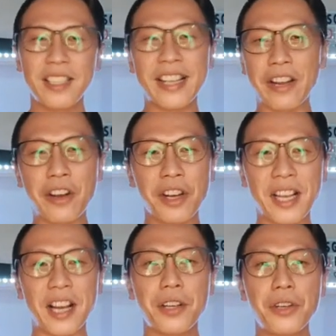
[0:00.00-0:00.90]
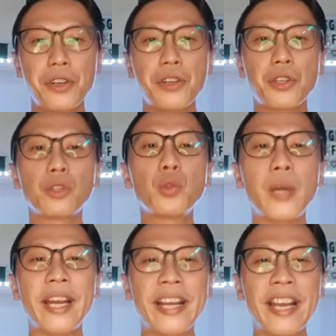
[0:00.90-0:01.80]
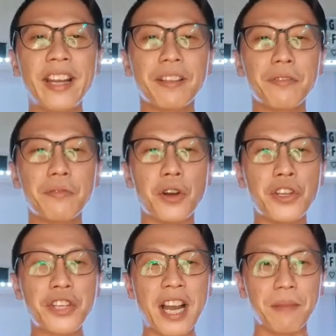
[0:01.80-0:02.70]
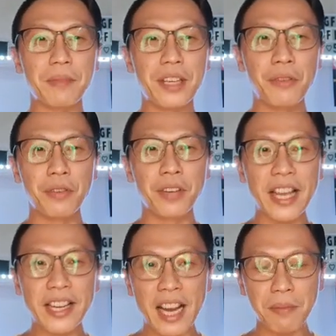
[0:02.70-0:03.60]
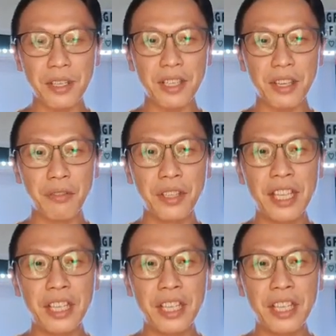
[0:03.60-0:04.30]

It's at cost. So 288 for each cup. If you like cups, if you